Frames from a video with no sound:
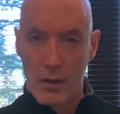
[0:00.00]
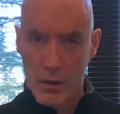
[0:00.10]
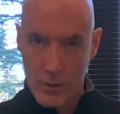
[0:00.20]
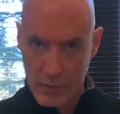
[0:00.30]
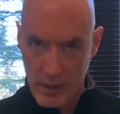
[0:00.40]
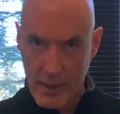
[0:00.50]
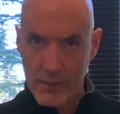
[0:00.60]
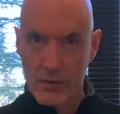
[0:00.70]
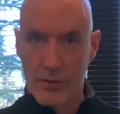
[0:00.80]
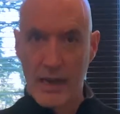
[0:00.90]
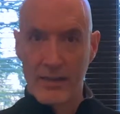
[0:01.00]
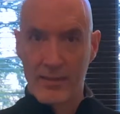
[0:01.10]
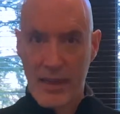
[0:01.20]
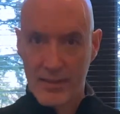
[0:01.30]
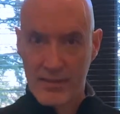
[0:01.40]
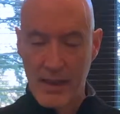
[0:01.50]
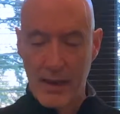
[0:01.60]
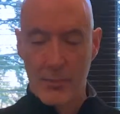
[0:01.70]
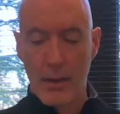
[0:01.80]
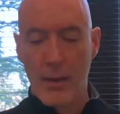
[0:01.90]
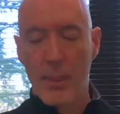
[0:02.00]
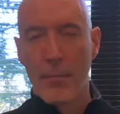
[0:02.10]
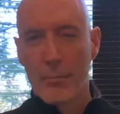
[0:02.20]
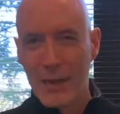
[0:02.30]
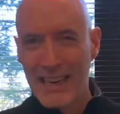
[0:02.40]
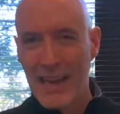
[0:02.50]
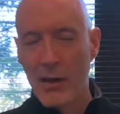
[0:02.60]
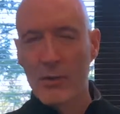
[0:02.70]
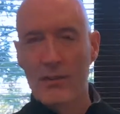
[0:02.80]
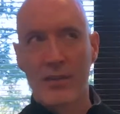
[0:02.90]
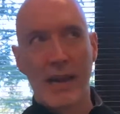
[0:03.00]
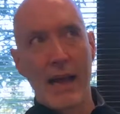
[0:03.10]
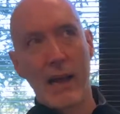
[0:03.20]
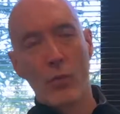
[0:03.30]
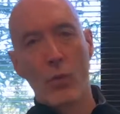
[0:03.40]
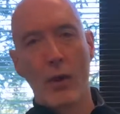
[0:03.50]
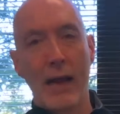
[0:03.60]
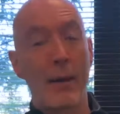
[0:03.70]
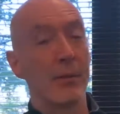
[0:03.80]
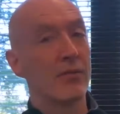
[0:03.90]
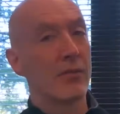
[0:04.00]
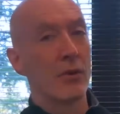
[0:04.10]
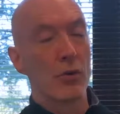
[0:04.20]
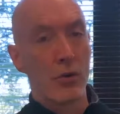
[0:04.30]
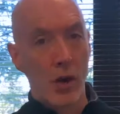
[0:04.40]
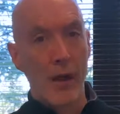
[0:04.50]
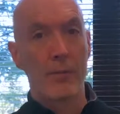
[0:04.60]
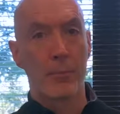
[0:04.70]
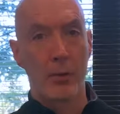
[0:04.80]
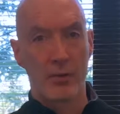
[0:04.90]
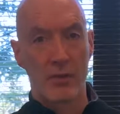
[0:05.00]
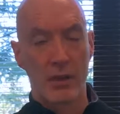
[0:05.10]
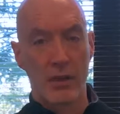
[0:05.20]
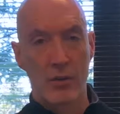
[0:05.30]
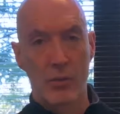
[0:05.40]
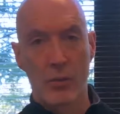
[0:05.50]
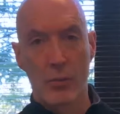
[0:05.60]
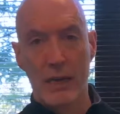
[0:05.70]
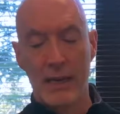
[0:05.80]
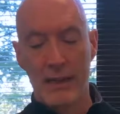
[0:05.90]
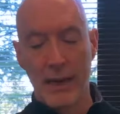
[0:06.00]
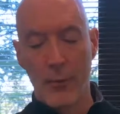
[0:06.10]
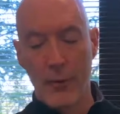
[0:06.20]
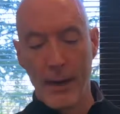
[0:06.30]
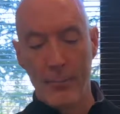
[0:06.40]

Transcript: Okay, so that's that setup. But now let's get at what happens if you're not the person that can do the reading that way.